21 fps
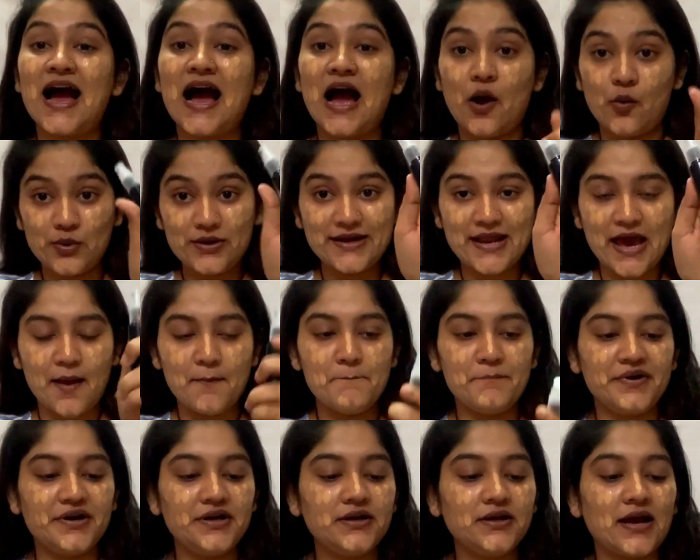I will
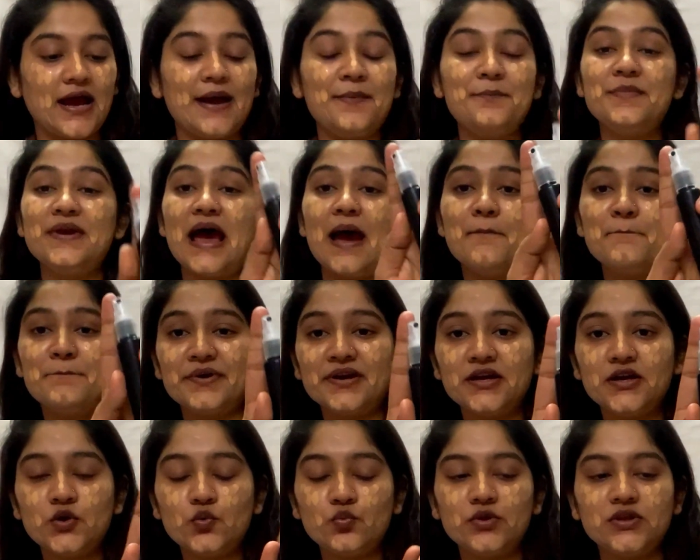damp it. I'm damping
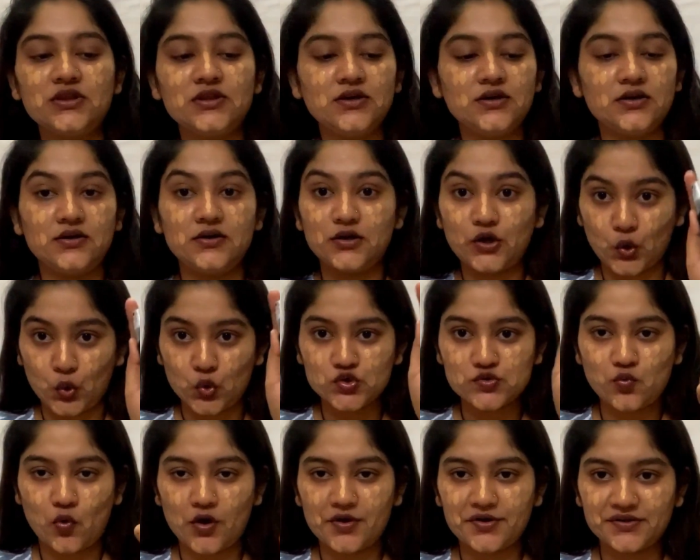it with the
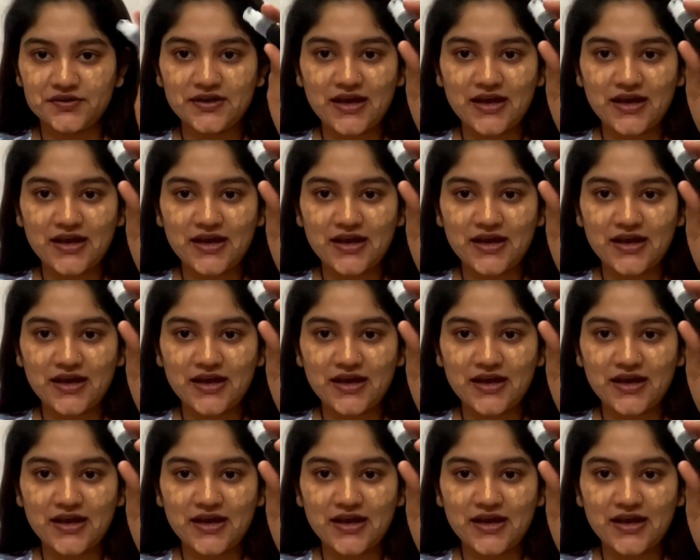rose water.